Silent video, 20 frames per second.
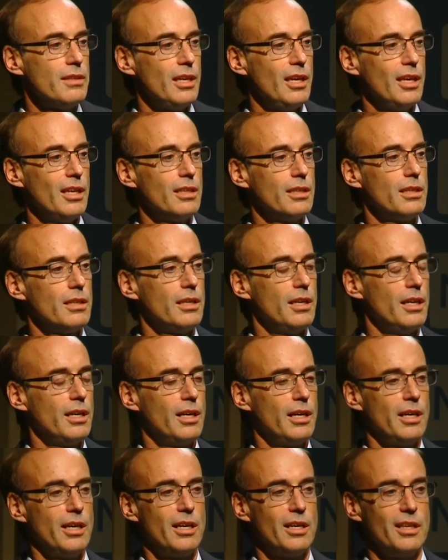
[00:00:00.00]
that
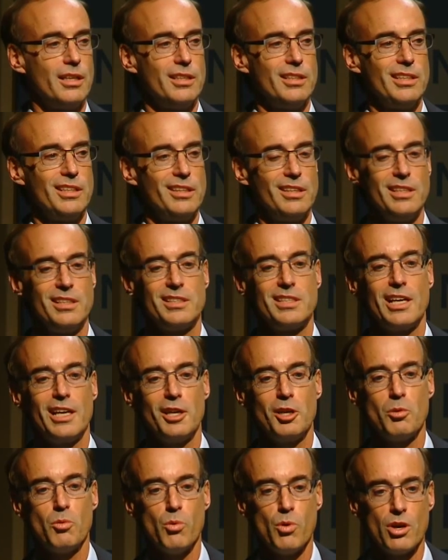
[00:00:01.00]
uh, the
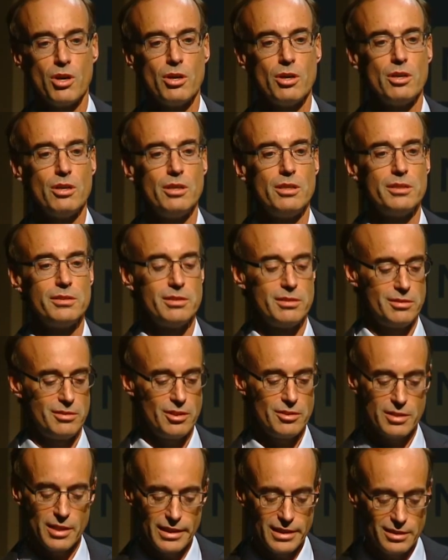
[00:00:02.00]
entire world,
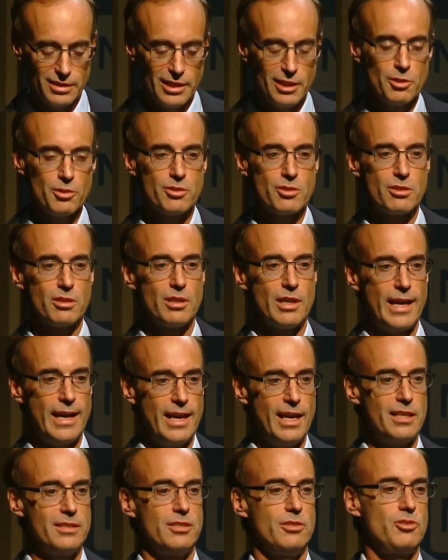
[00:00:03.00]
just like literature,
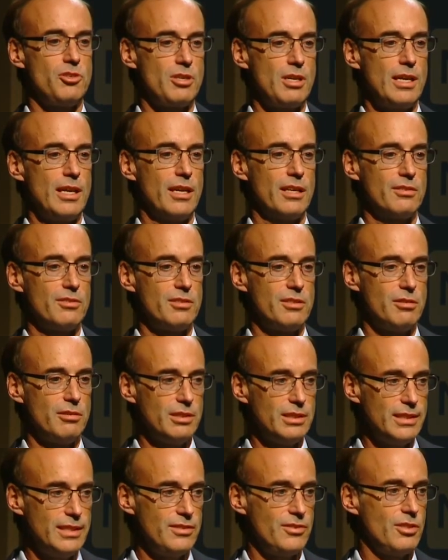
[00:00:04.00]
has a chance to
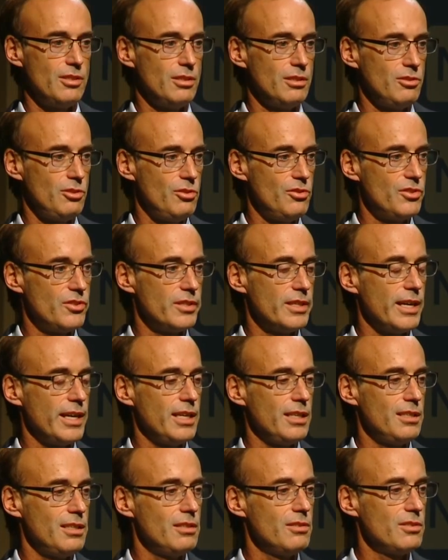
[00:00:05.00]
listen to
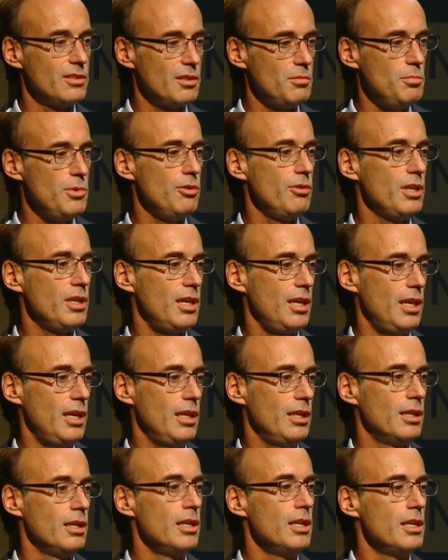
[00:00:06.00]
scientists
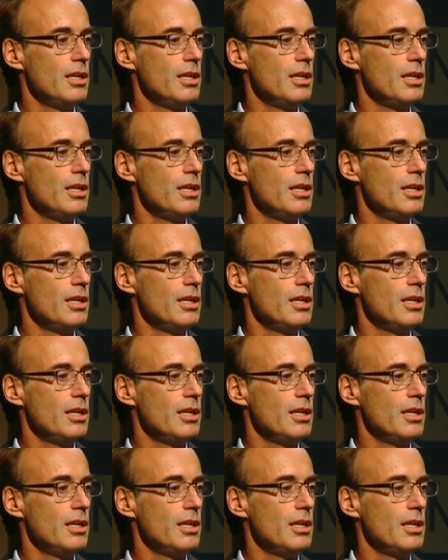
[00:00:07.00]
communicate